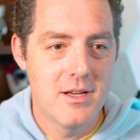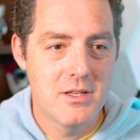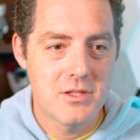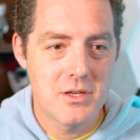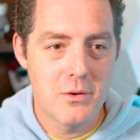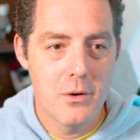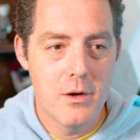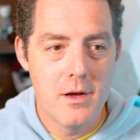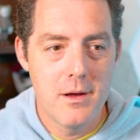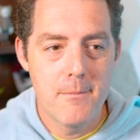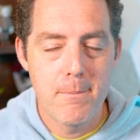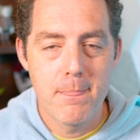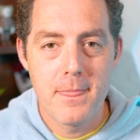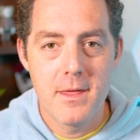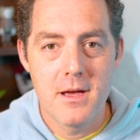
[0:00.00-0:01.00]
So
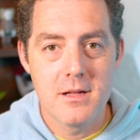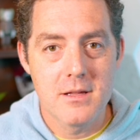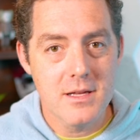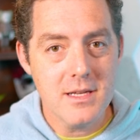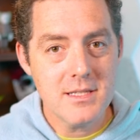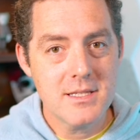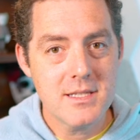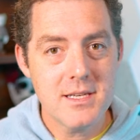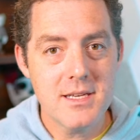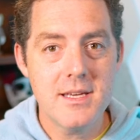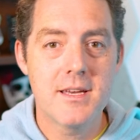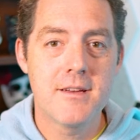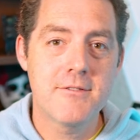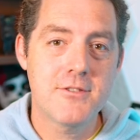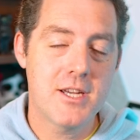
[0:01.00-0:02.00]
let's see
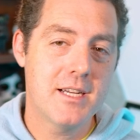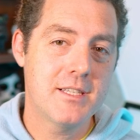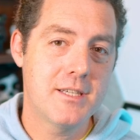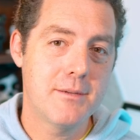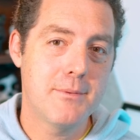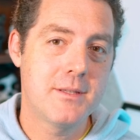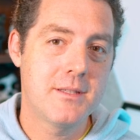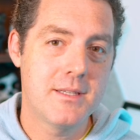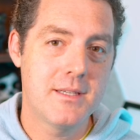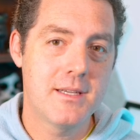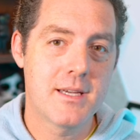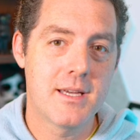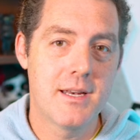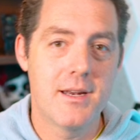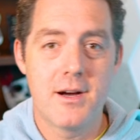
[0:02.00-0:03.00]
if
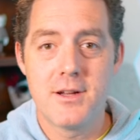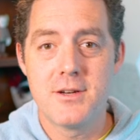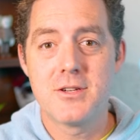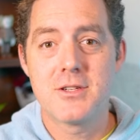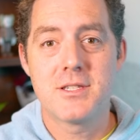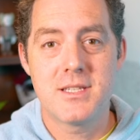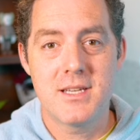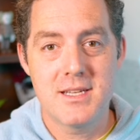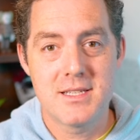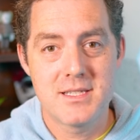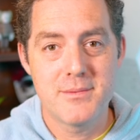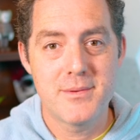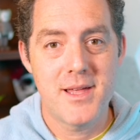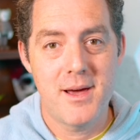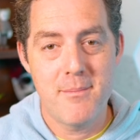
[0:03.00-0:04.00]
ChatGPT can understand
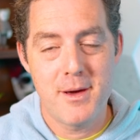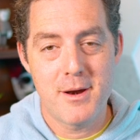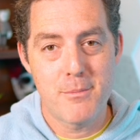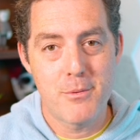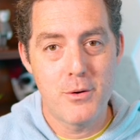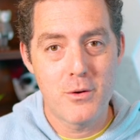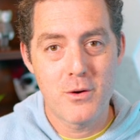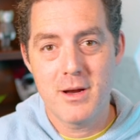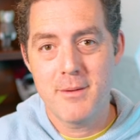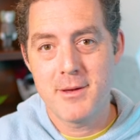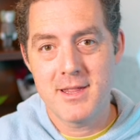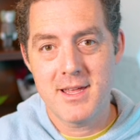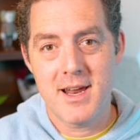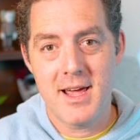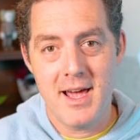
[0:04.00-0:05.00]
some of that
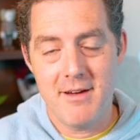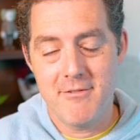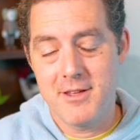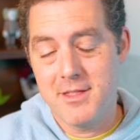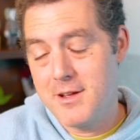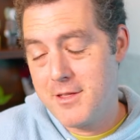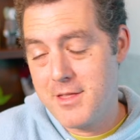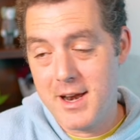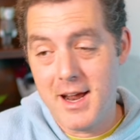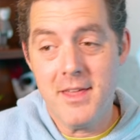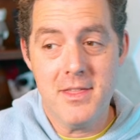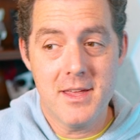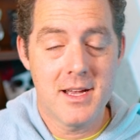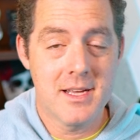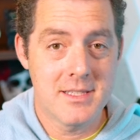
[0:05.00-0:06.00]
metaprogramming that I have in there that I
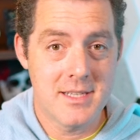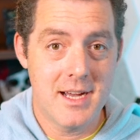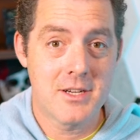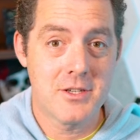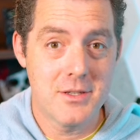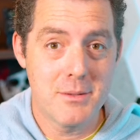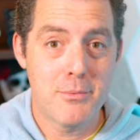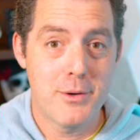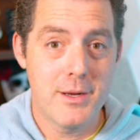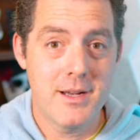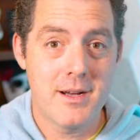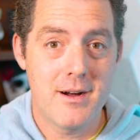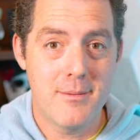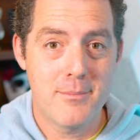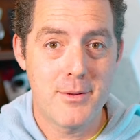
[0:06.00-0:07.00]
think is actually pretty
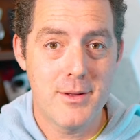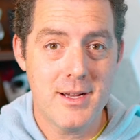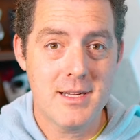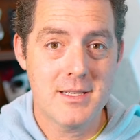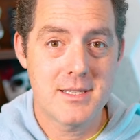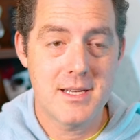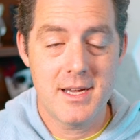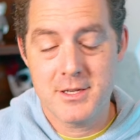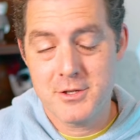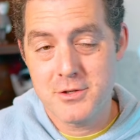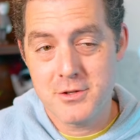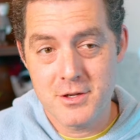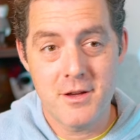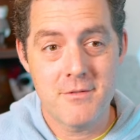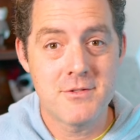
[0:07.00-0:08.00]
complex. I
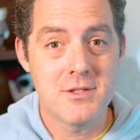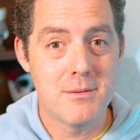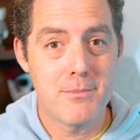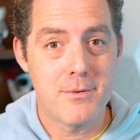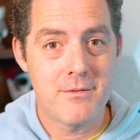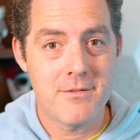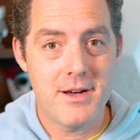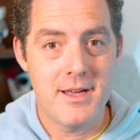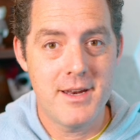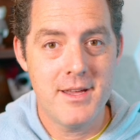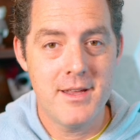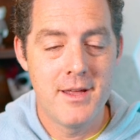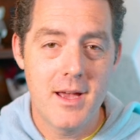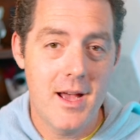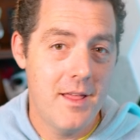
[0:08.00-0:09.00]
should have simplified
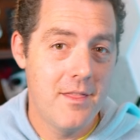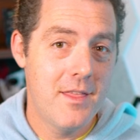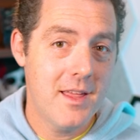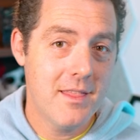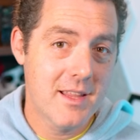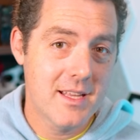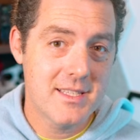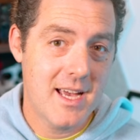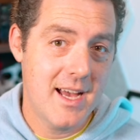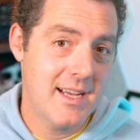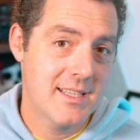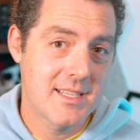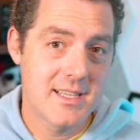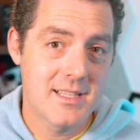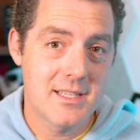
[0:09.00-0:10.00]
it. And then let's
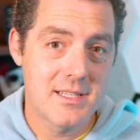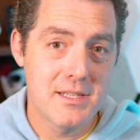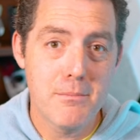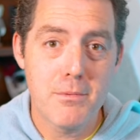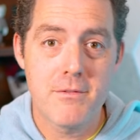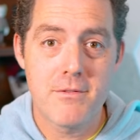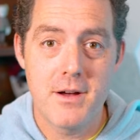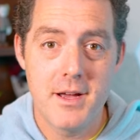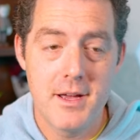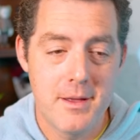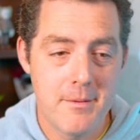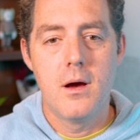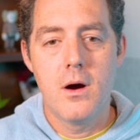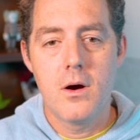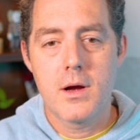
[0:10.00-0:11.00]
ask it to simplify it.
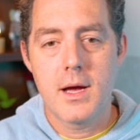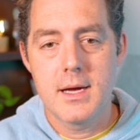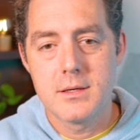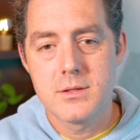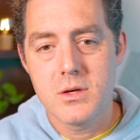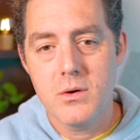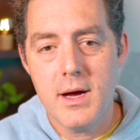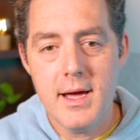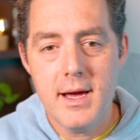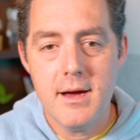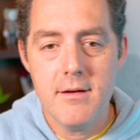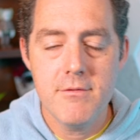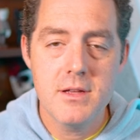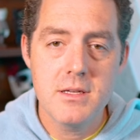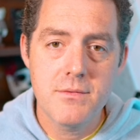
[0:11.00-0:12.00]
Okay, so I
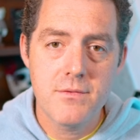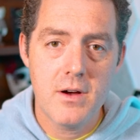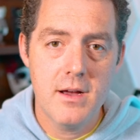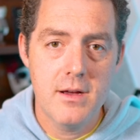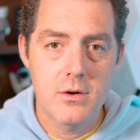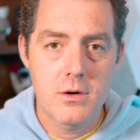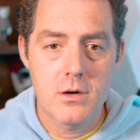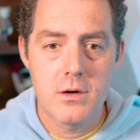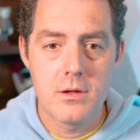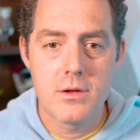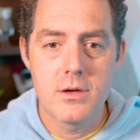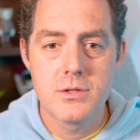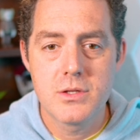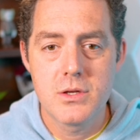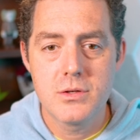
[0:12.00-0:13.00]
have this file called
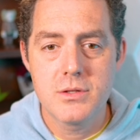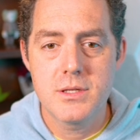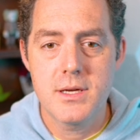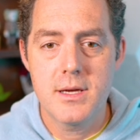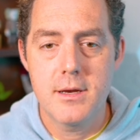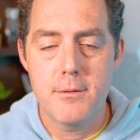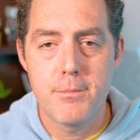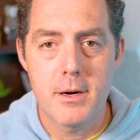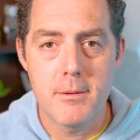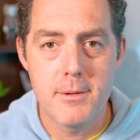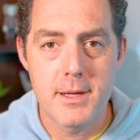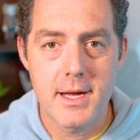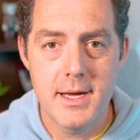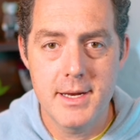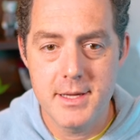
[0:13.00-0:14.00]
associated
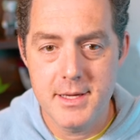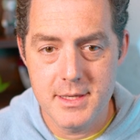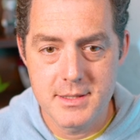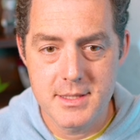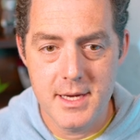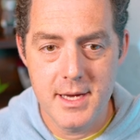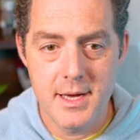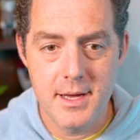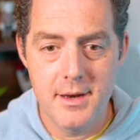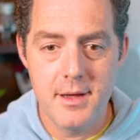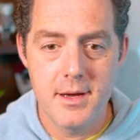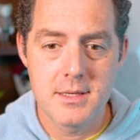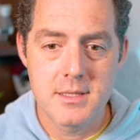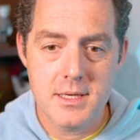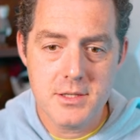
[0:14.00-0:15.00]
public I Ds. And
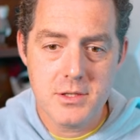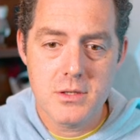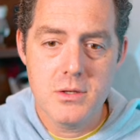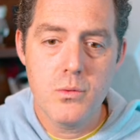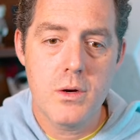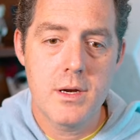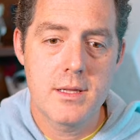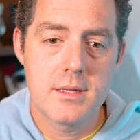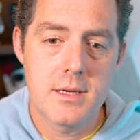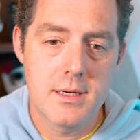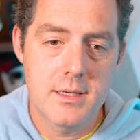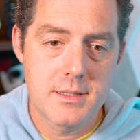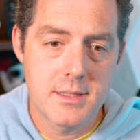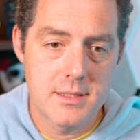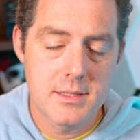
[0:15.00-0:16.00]
essentially what it
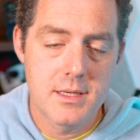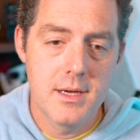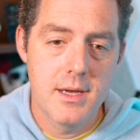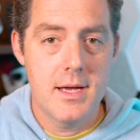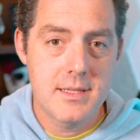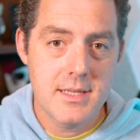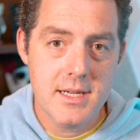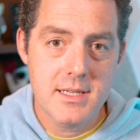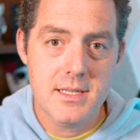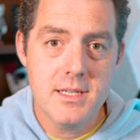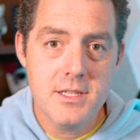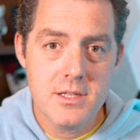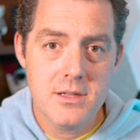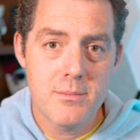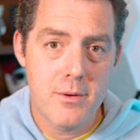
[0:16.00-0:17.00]
does is it takes
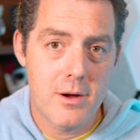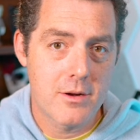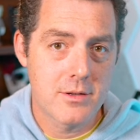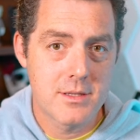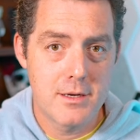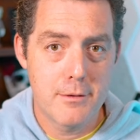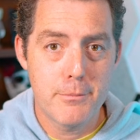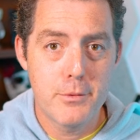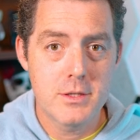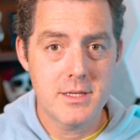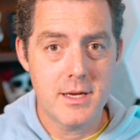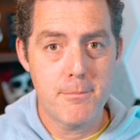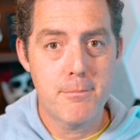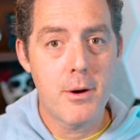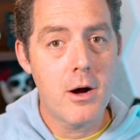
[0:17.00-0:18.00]
each of the models and it puts
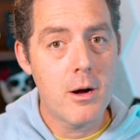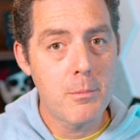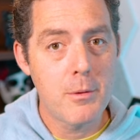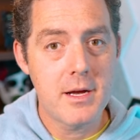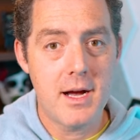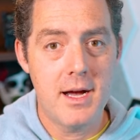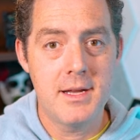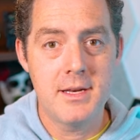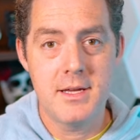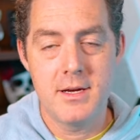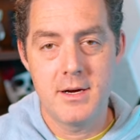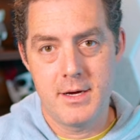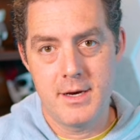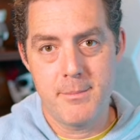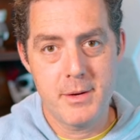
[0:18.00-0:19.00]
a public I D
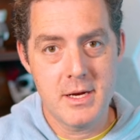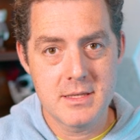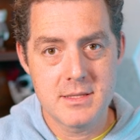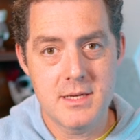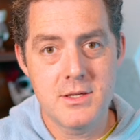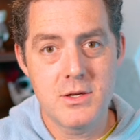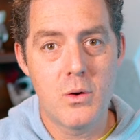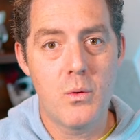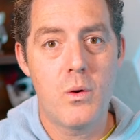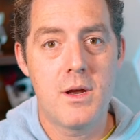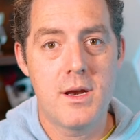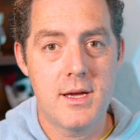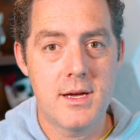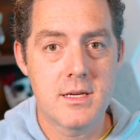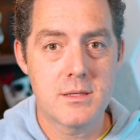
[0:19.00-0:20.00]
on it, because I don't want
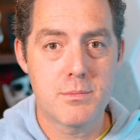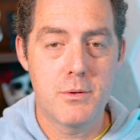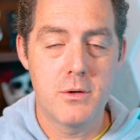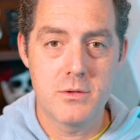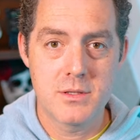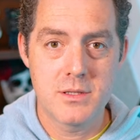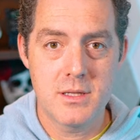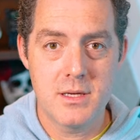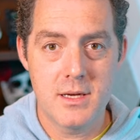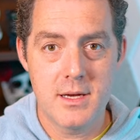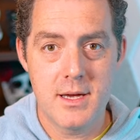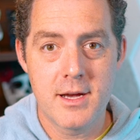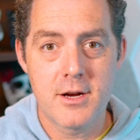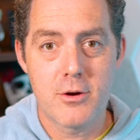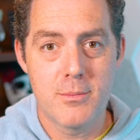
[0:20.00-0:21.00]
to expose the
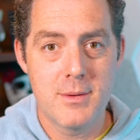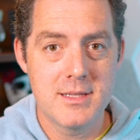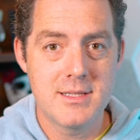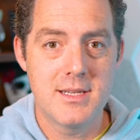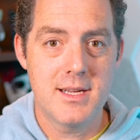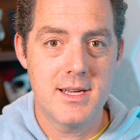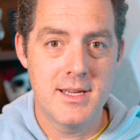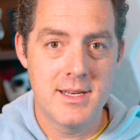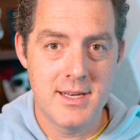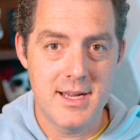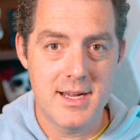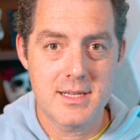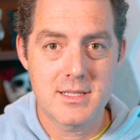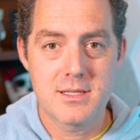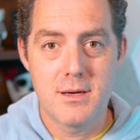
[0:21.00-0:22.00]
incremented
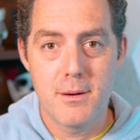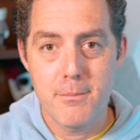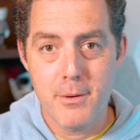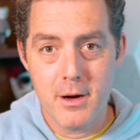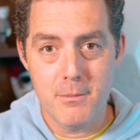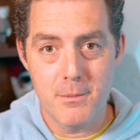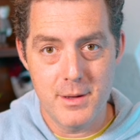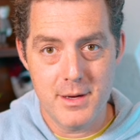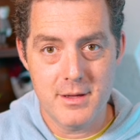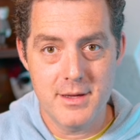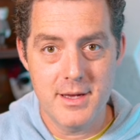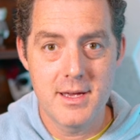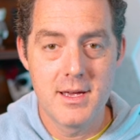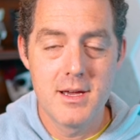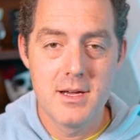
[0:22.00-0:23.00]
index
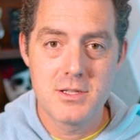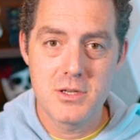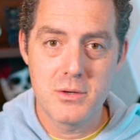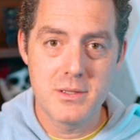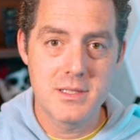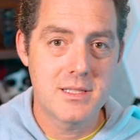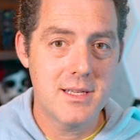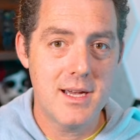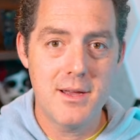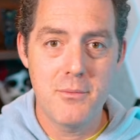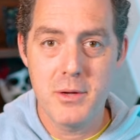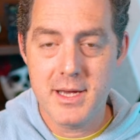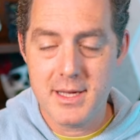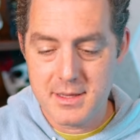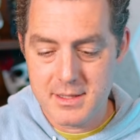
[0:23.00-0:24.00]
publicly. So instead
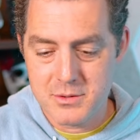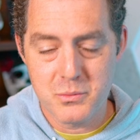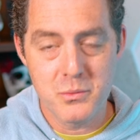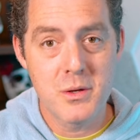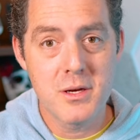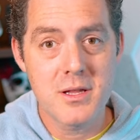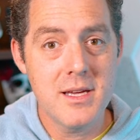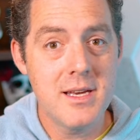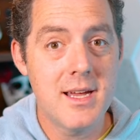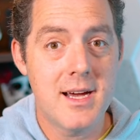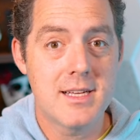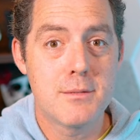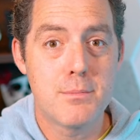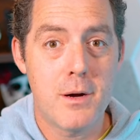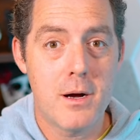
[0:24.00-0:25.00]
we get this really
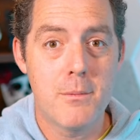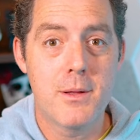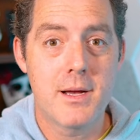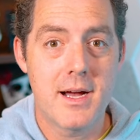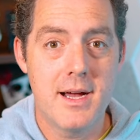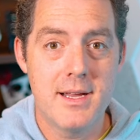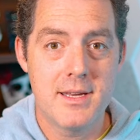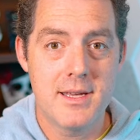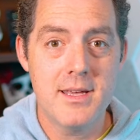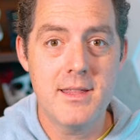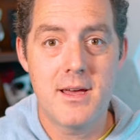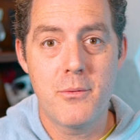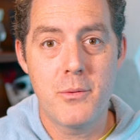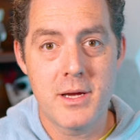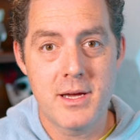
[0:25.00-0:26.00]
nice public I D
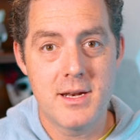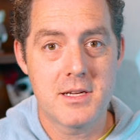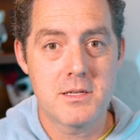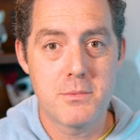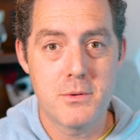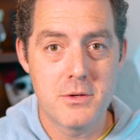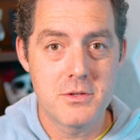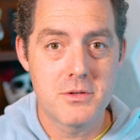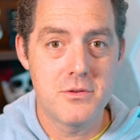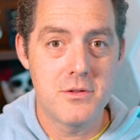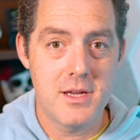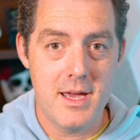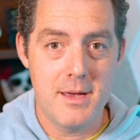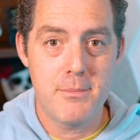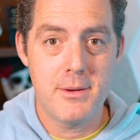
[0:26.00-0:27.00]
that we can expose through
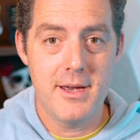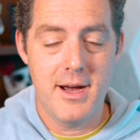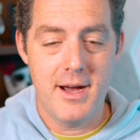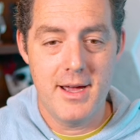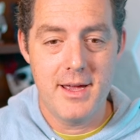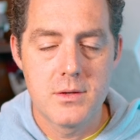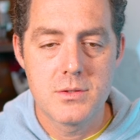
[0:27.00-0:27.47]
the A P I.